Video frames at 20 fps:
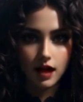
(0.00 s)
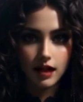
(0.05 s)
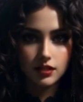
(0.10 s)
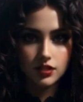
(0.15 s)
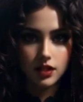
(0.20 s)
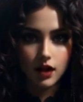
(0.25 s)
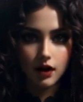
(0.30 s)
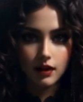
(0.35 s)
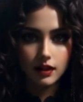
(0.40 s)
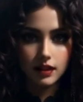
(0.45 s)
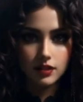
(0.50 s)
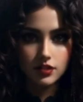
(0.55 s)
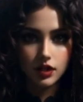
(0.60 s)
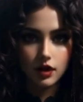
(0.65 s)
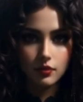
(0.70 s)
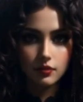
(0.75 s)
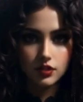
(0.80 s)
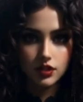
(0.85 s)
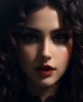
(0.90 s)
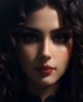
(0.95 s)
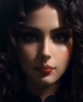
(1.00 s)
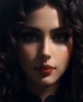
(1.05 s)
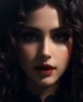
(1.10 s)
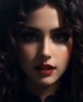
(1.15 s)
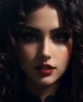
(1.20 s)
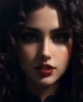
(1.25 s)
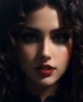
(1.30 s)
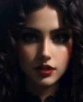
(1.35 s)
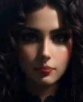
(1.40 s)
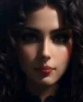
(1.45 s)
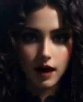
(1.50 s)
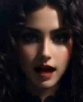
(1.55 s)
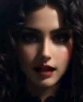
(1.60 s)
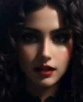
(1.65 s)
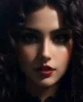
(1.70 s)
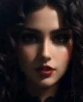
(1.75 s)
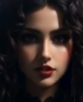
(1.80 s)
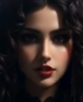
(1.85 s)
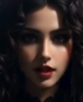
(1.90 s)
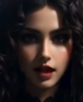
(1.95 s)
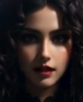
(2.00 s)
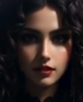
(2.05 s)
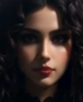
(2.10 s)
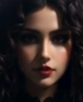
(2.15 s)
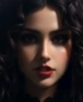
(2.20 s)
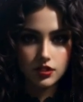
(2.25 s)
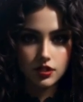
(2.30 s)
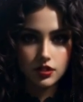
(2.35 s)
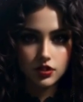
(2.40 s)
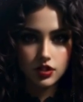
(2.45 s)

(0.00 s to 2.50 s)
As Holly dug deeper into the manuscripts,